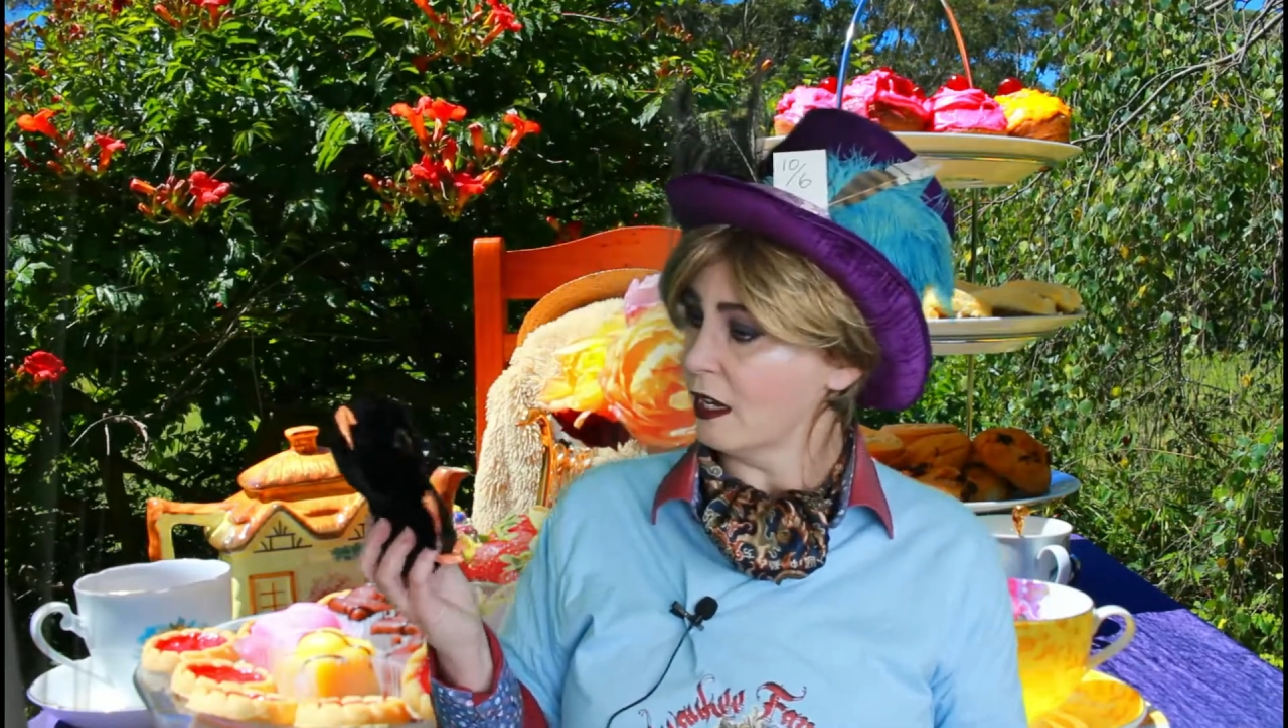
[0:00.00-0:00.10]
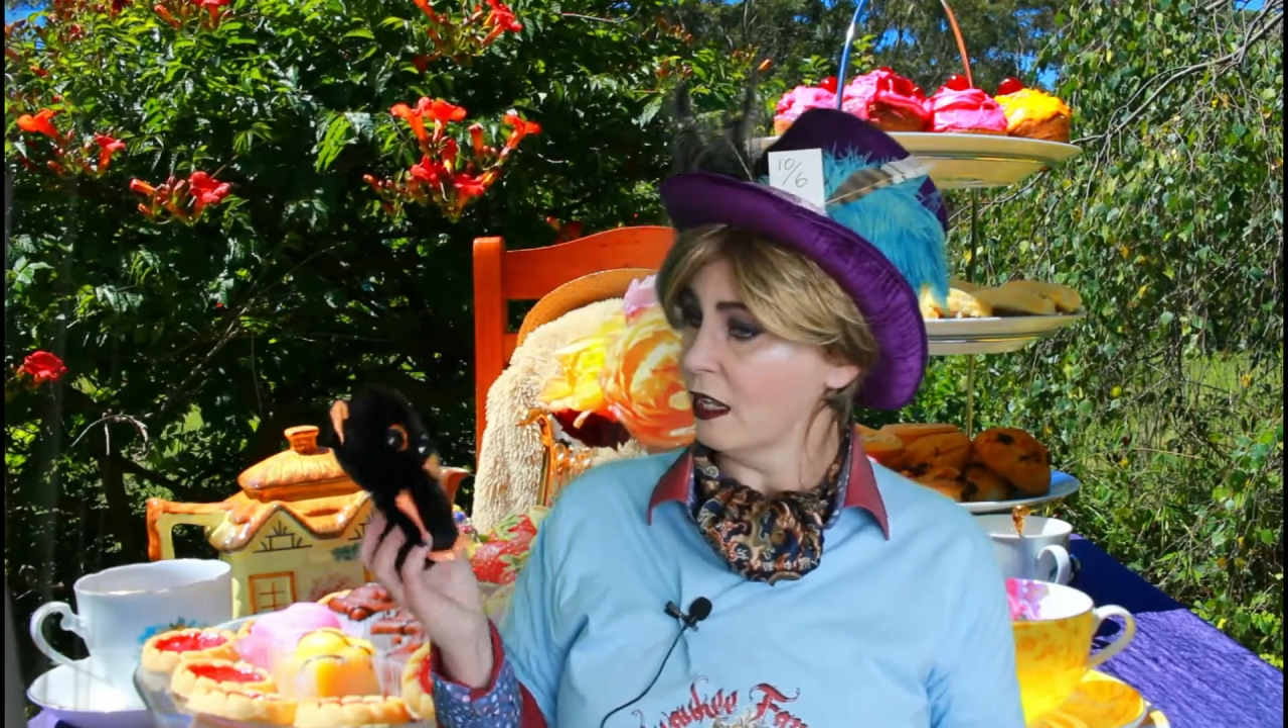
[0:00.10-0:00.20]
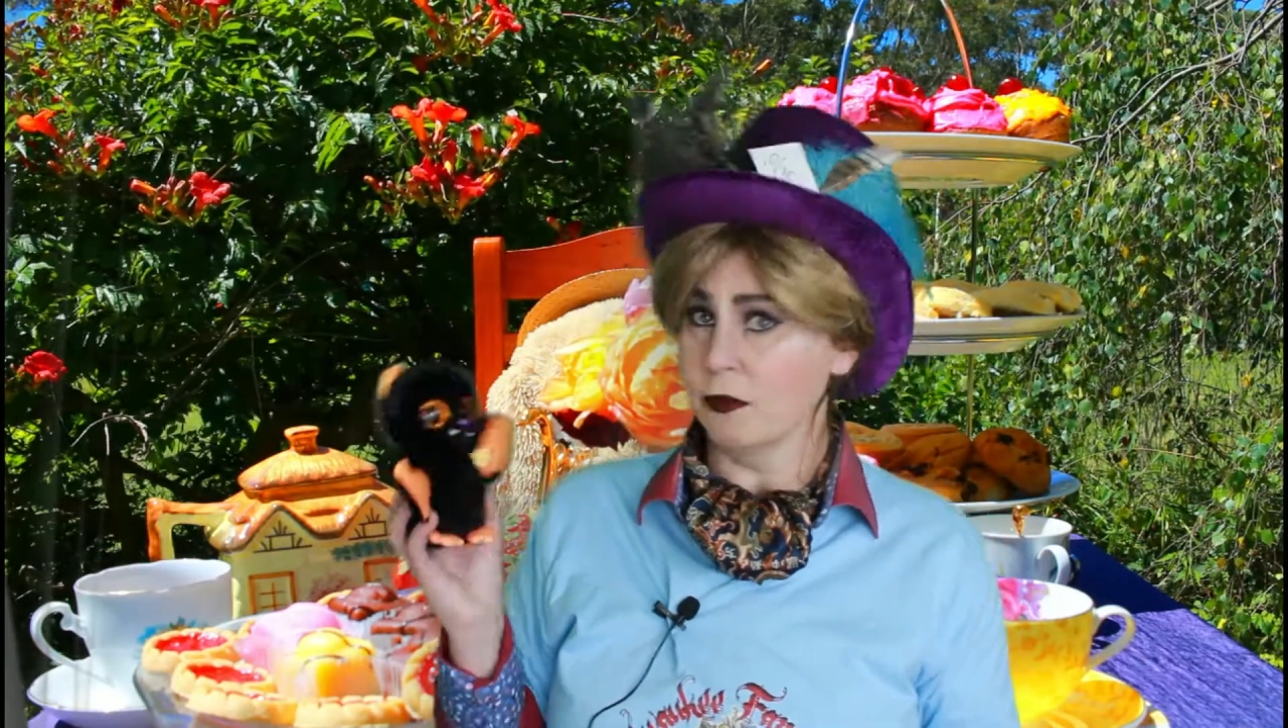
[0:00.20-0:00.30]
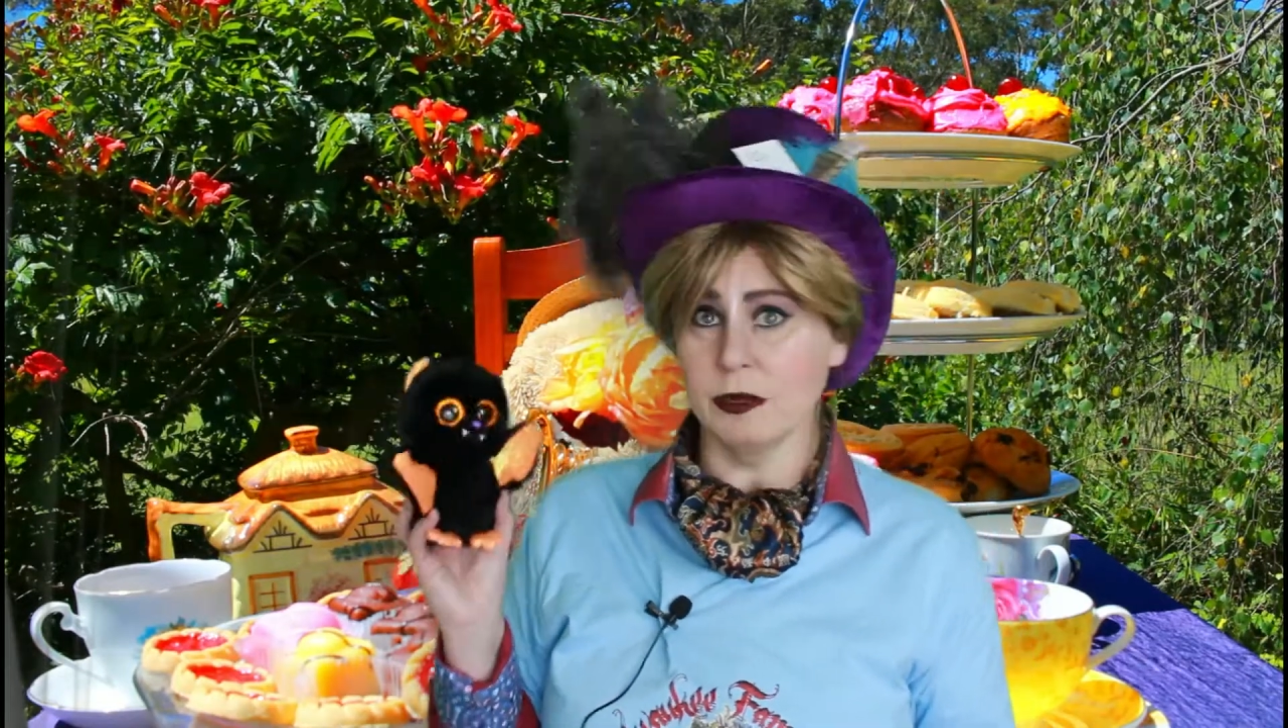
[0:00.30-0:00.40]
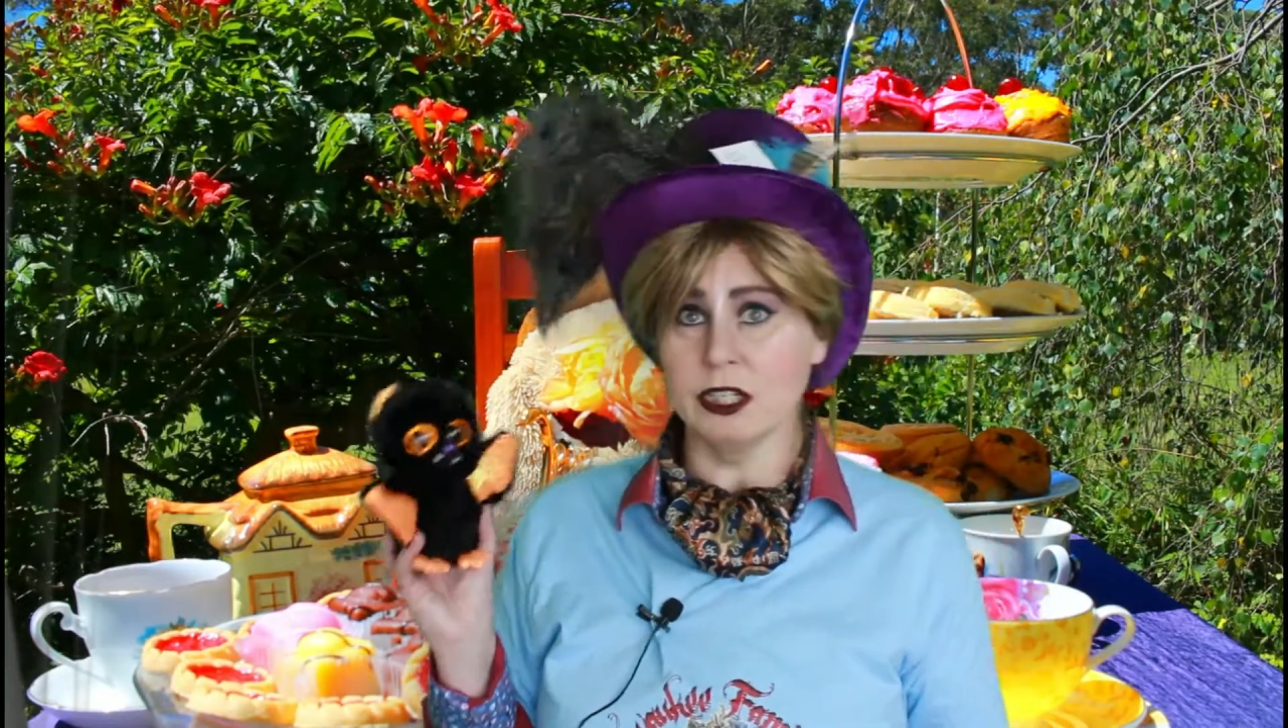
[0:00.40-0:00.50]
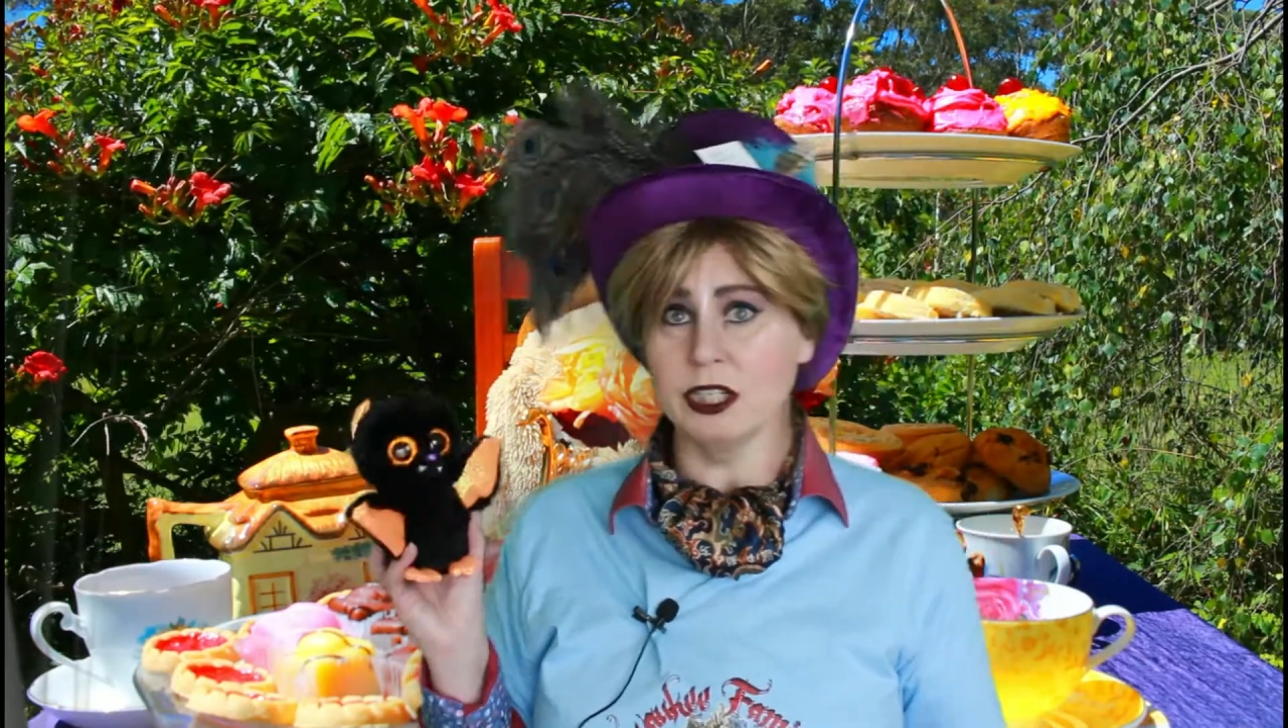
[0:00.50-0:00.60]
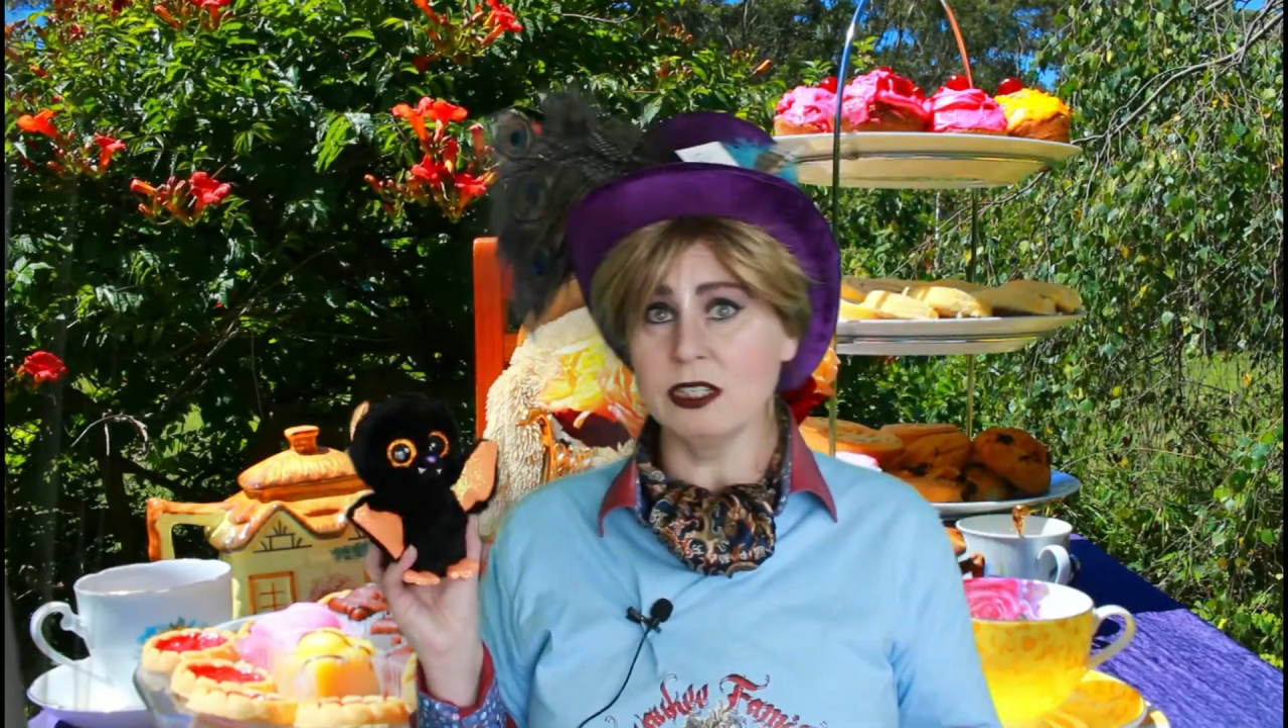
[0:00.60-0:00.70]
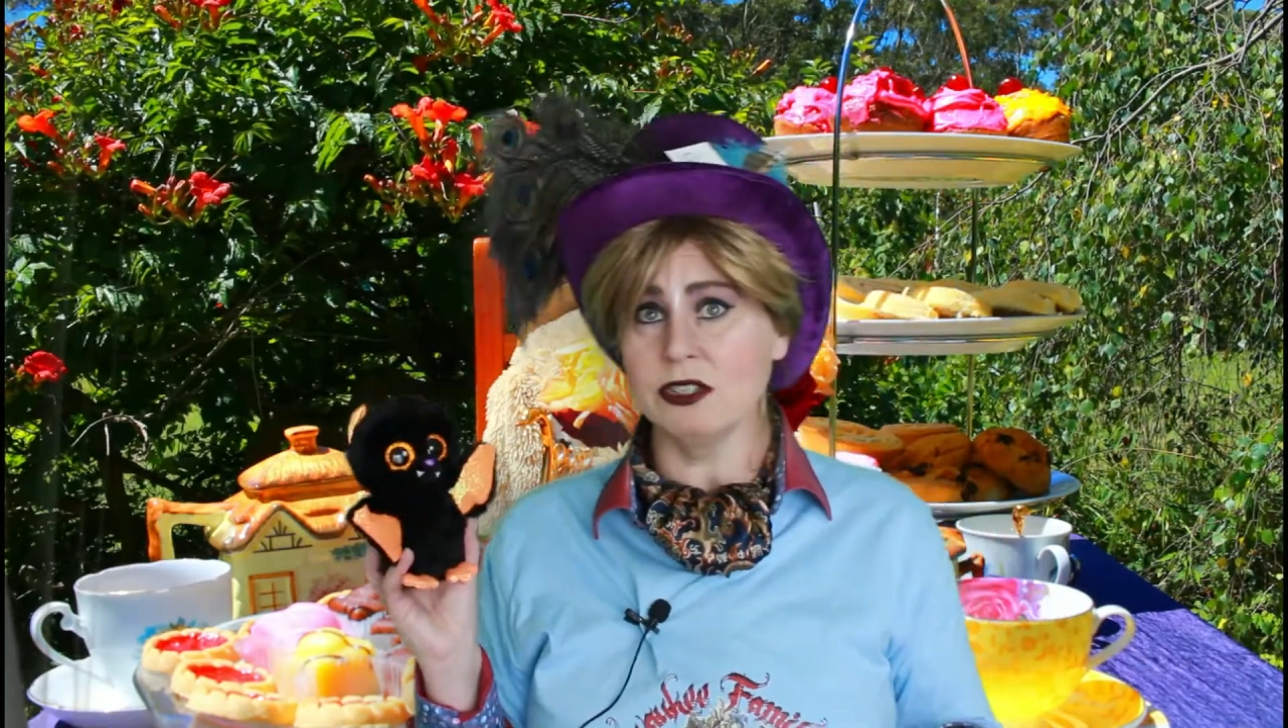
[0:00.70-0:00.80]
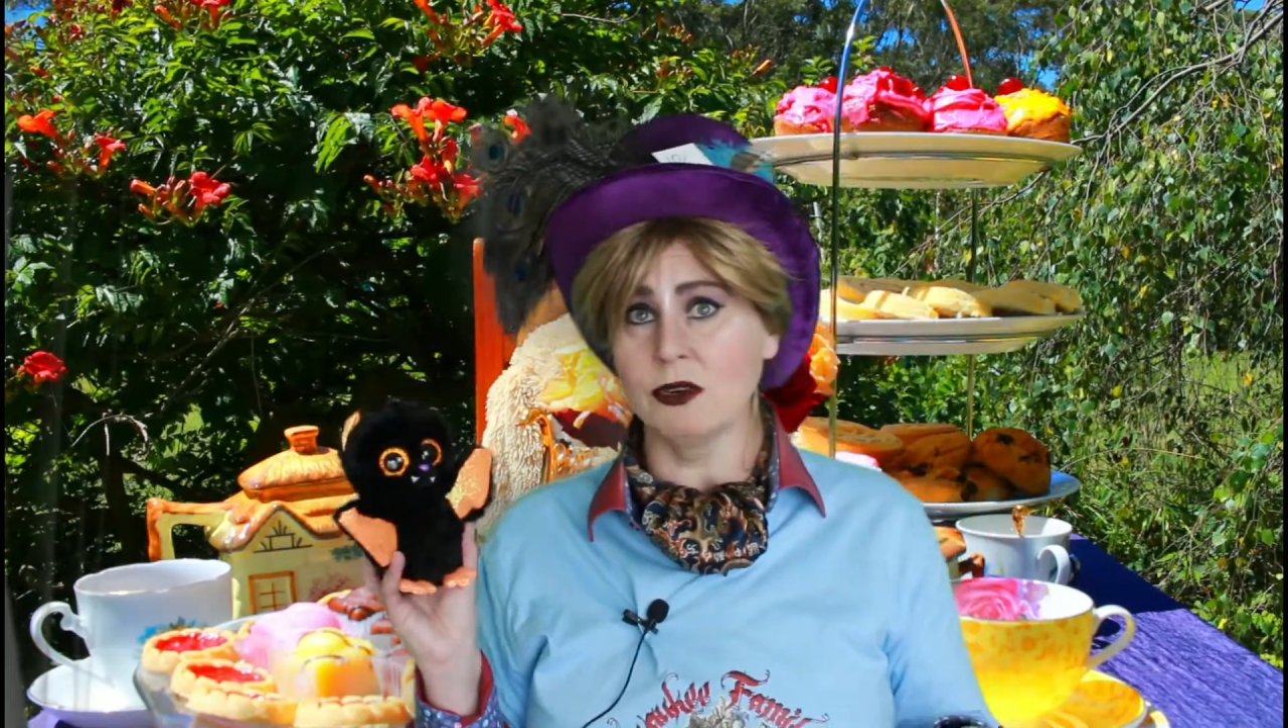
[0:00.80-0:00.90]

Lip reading: Aloysius.